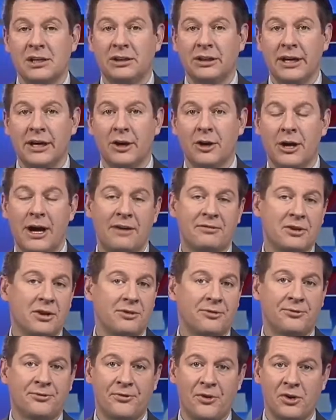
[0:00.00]
clear
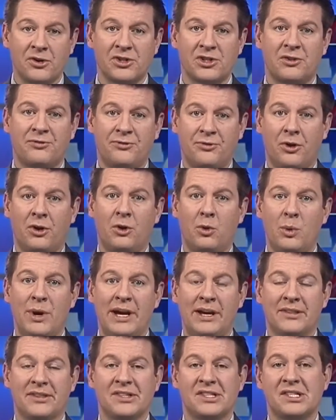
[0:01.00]
after the first full
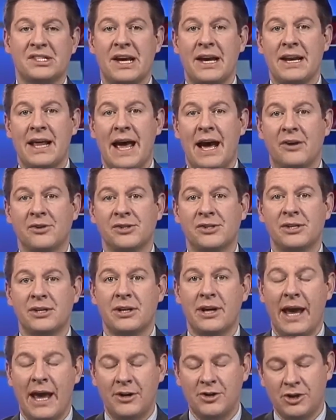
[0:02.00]
week at the State
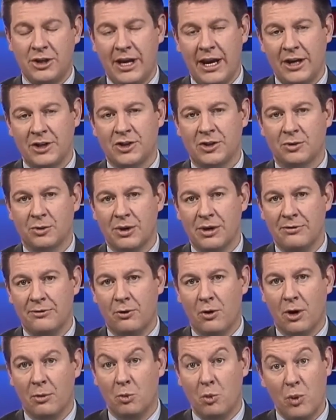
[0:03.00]
House, education
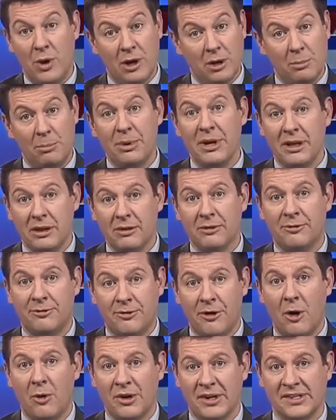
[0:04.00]
reform will be the
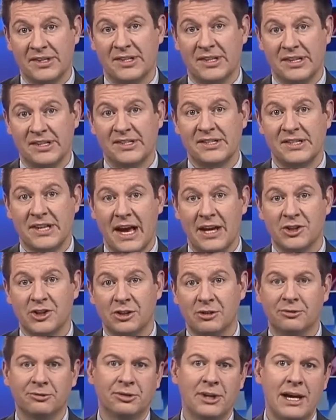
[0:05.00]
focus this
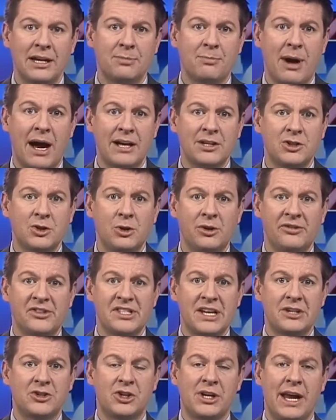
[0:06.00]
session. Flanked by two of
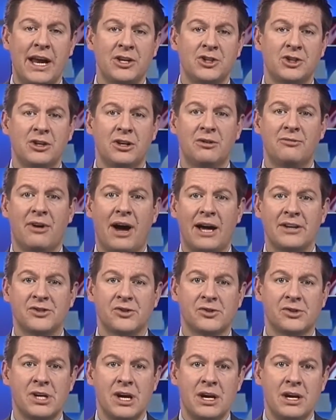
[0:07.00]
his education
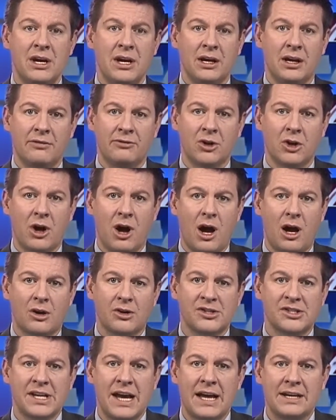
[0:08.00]
advisors, Governor
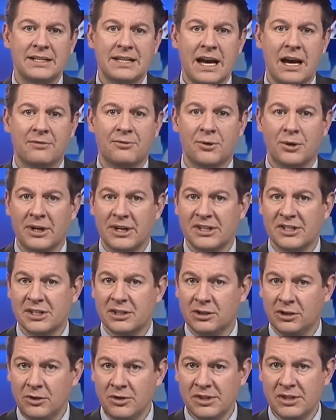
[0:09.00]
Otter sat down for an
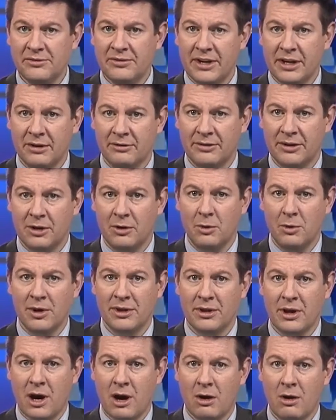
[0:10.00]
exclusive interview
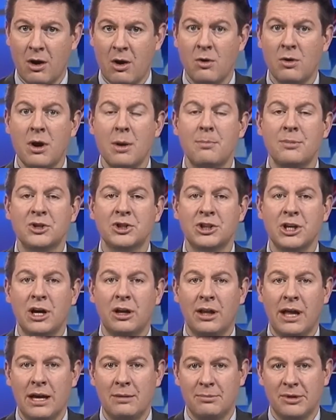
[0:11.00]
with our own
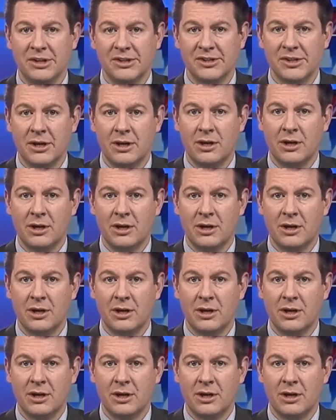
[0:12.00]
Michelle Edmonds.